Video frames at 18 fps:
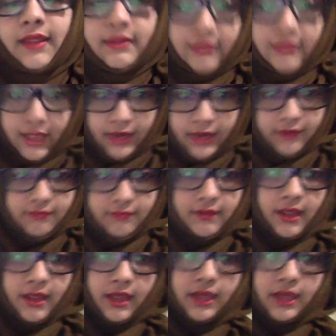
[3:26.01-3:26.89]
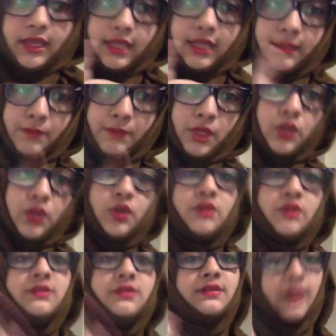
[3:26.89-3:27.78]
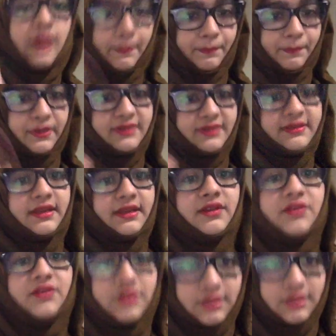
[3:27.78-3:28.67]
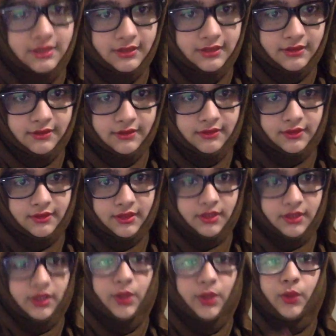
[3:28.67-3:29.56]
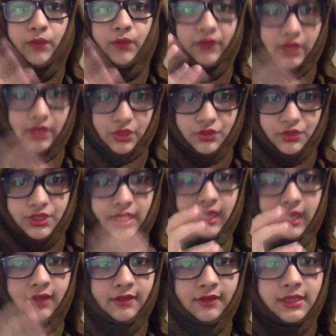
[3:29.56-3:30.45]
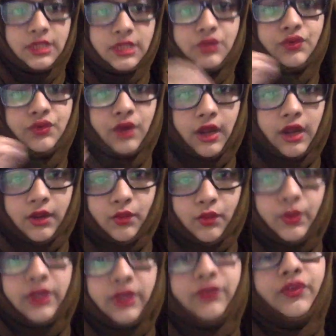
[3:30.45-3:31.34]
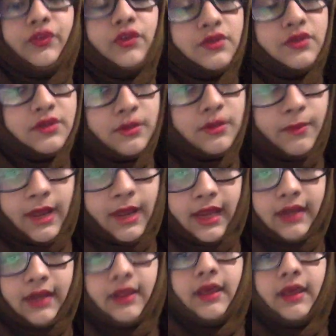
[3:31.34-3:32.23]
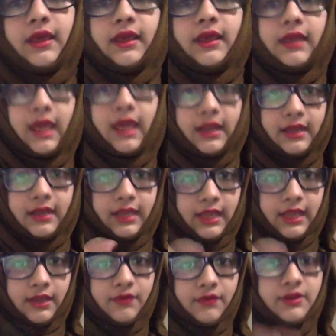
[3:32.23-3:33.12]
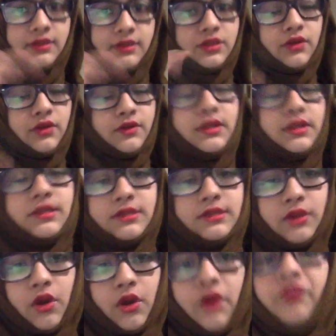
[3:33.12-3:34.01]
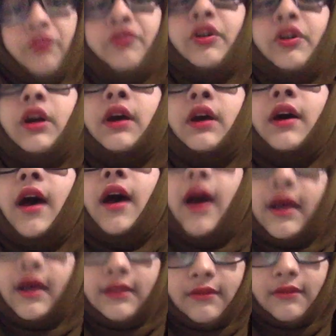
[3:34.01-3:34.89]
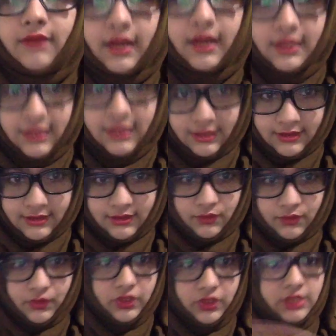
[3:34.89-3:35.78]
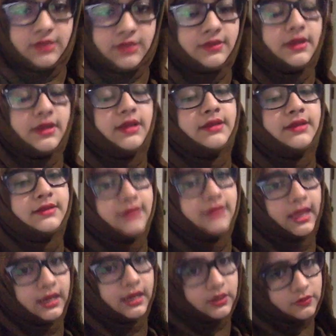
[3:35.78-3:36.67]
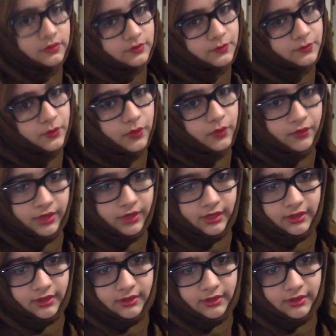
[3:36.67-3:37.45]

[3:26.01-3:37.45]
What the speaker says: Then, immunosuppressant. When you take this drug with Frusemide, can increase your risk of arthritis, which is cyclosporine.